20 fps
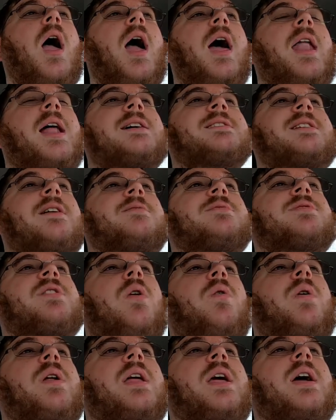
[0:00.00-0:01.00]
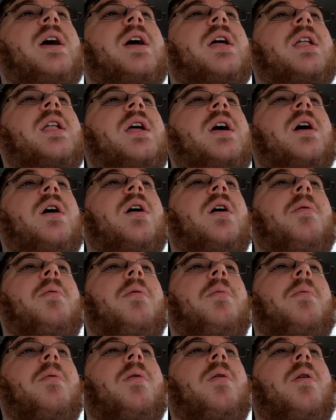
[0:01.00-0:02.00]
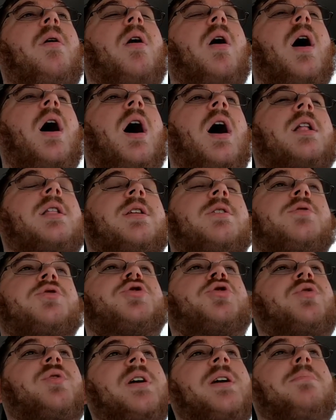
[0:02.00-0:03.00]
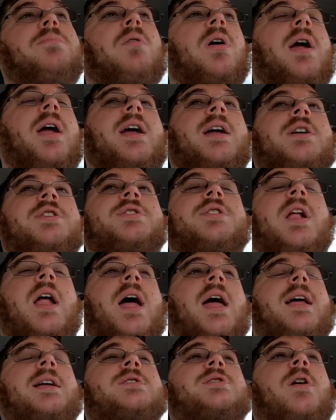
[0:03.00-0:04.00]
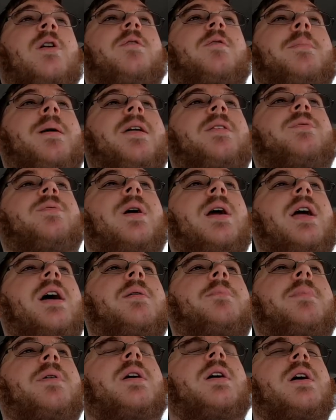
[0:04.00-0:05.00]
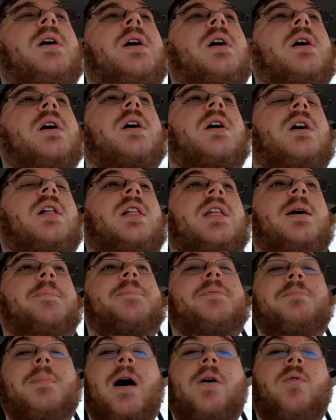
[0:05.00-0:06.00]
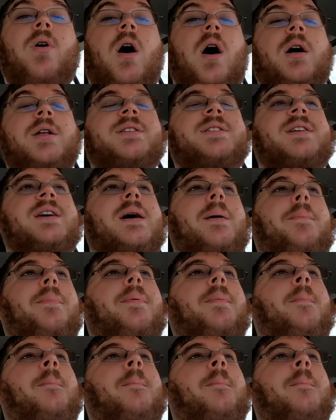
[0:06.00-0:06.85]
and as I was going in, a little tree branch that hangs over by the ramp clipped my rod tip.